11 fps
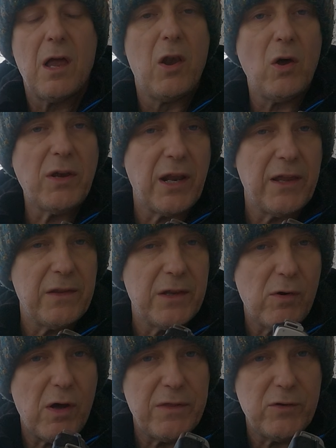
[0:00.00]
Luckily,
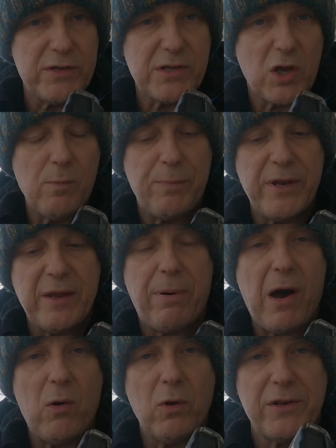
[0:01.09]
there is a company in
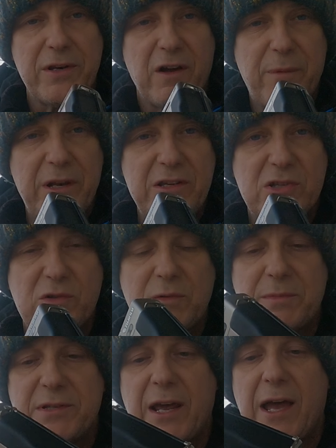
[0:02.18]
Poland, and I've been in touch with
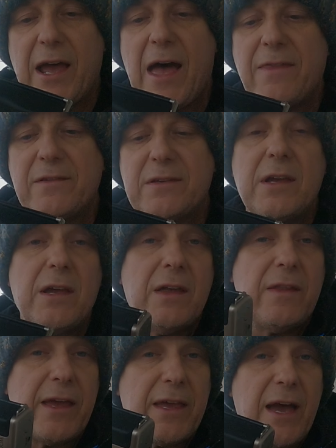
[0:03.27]
them today, and
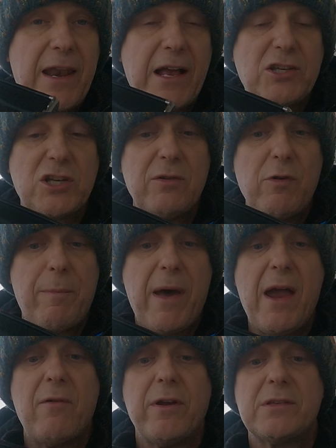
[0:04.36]
they can actually
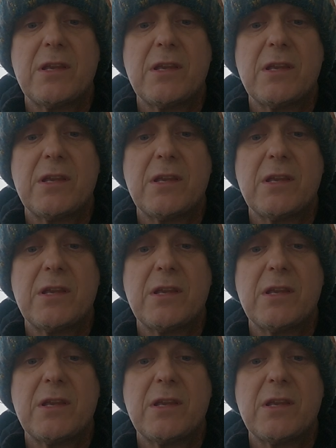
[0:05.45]
repair it.